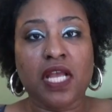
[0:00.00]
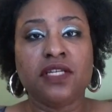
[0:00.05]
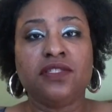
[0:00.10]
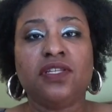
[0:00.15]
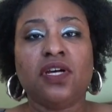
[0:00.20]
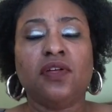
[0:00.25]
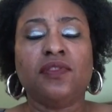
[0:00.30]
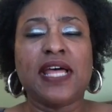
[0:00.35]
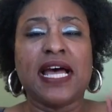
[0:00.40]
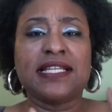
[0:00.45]

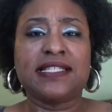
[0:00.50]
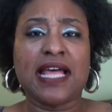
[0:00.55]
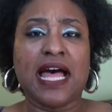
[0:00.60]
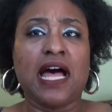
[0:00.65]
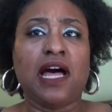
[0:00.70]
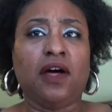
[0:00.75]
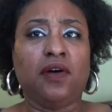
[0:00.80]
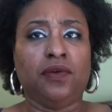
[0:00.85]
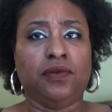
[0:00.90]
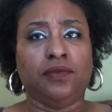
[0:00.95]
So that's
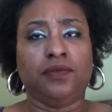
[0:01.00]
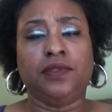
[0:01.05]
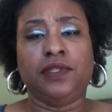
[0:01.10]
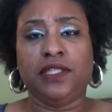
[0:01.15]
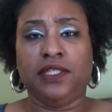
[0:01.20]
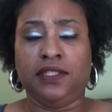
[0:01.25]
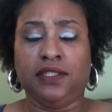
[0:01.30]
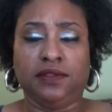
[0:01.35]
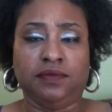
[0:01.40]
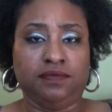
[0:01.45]
how
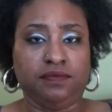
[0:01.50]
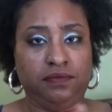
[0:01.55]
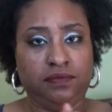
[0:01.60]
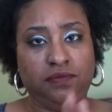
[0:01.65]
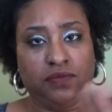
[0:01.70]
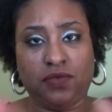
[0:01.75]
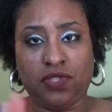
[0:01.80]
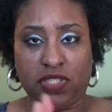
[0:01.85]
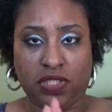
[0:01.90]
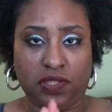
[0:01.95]

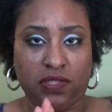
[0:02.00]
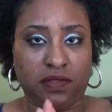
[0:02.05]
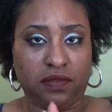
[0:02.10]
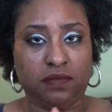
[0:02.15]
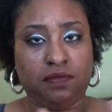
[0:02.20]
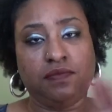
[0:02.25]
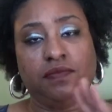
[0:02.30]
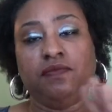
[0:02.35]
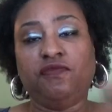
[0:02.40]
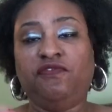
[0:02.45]

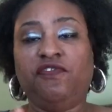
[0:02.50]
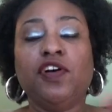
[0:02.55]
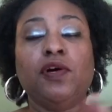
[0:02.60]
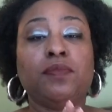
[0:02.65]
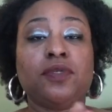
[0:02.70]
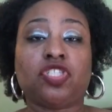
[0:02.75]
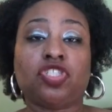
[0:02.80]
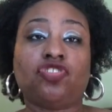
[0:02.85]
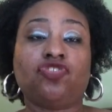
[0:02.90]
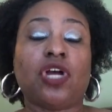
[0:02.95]
the
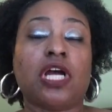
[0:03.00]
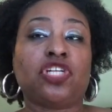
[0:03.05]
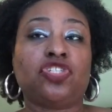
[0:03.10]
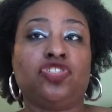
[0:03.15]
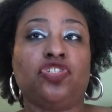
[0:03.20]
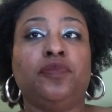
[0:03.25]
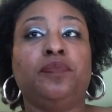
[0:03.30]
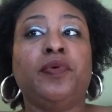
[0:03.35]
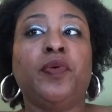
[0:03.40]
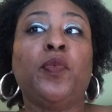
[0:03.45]
film is
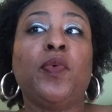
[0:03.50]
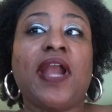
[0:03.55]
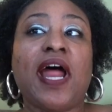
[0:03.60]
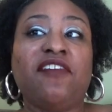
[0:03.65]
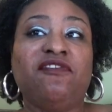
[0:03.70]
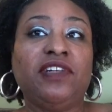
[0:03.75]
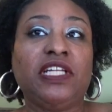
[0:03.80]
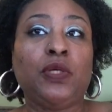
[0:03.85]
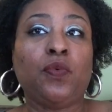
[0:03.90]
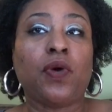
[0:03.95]
structured. But what
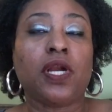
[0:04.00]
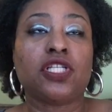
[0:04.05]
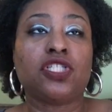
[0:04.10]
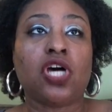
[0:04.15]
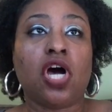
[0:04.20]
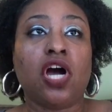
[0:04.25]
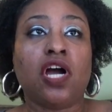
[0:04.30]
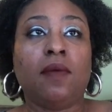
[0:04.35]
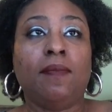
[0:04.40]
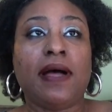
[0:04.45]
I really want
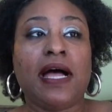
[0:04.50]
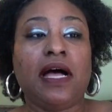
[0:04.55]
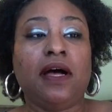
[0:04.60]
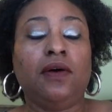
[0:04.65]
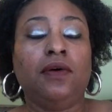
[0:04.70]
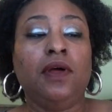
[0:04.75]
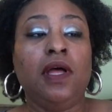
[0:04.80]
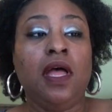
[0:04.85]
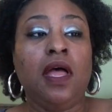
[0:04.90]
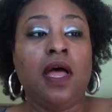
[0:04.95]
to talk
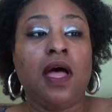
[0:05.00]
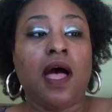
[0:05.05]
about